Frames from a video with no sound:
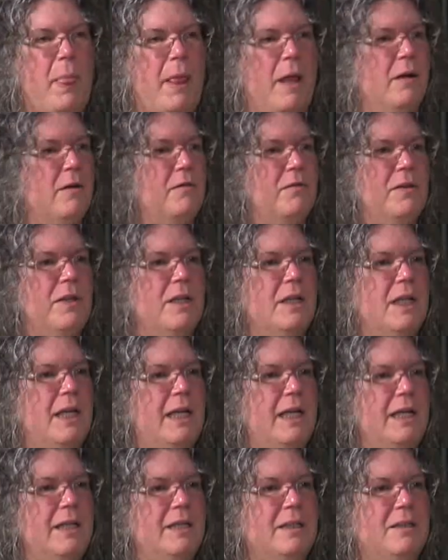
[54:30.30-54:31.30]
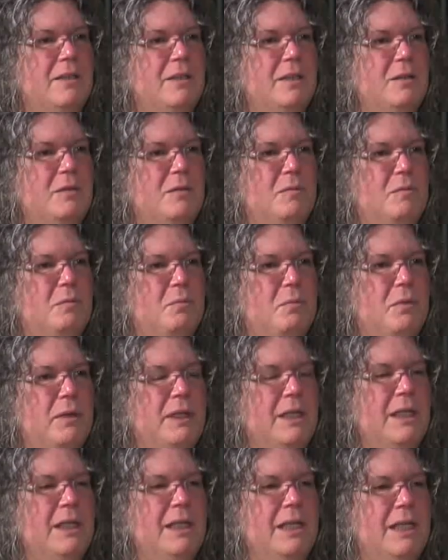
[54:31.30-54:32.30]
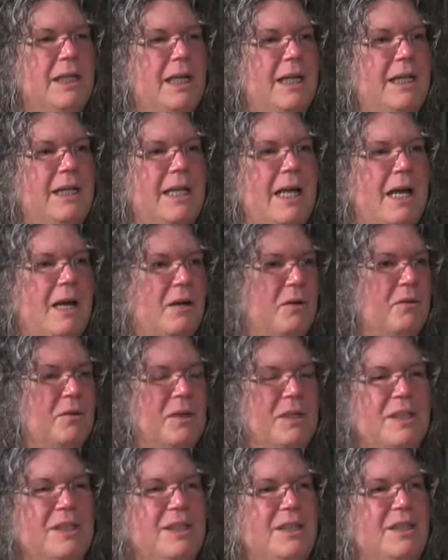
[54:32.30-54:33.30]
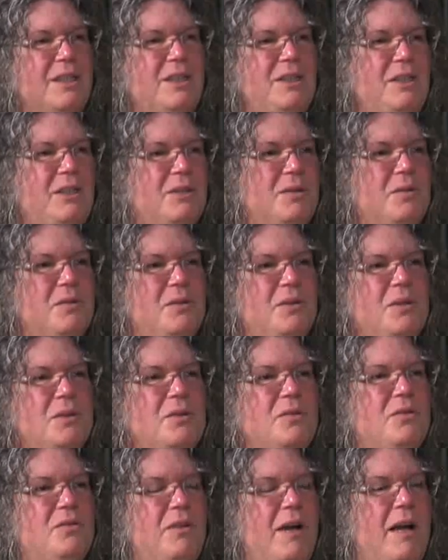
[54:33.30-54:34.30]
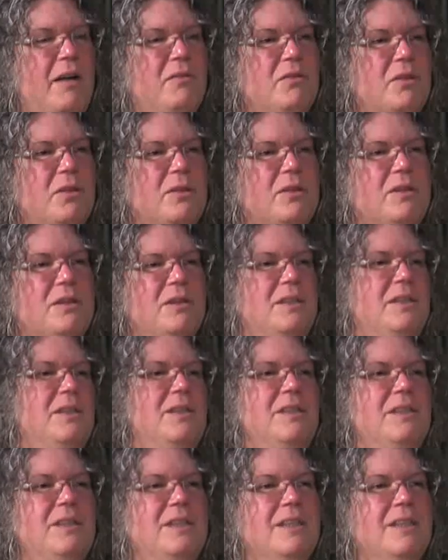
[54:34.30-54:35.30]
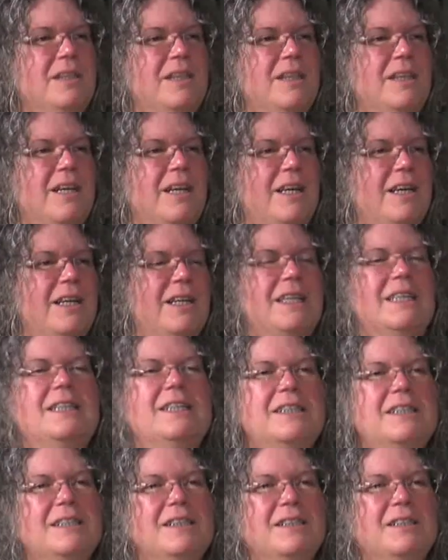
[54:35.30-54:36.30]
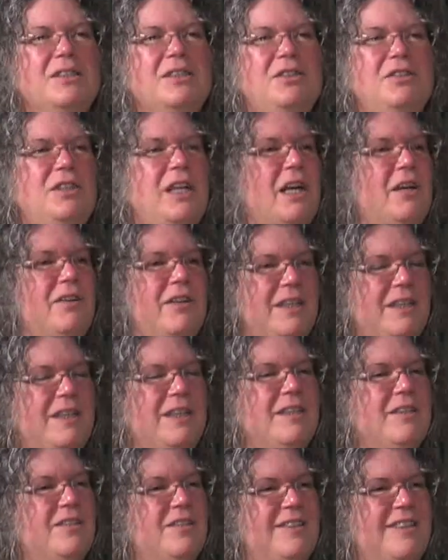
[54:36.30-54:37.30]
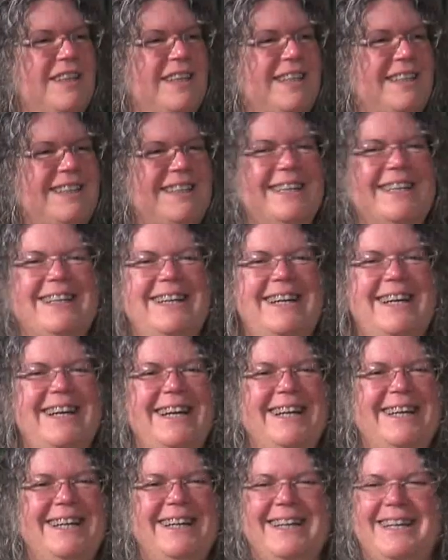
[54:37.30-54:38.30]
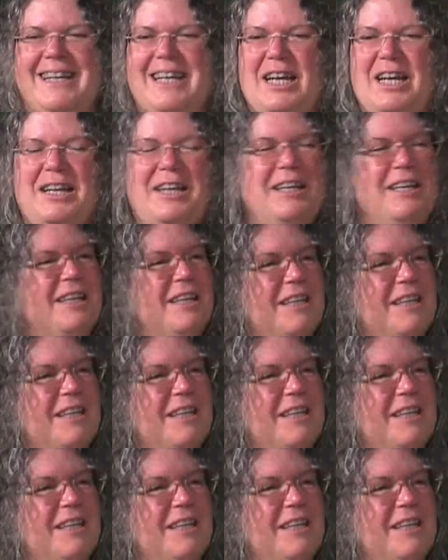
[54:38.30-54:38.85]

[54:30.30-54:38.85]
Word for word: of the land and yes. bringing it, and now you you travel. Uh, sharing, sharing this. Yes, absolutely. And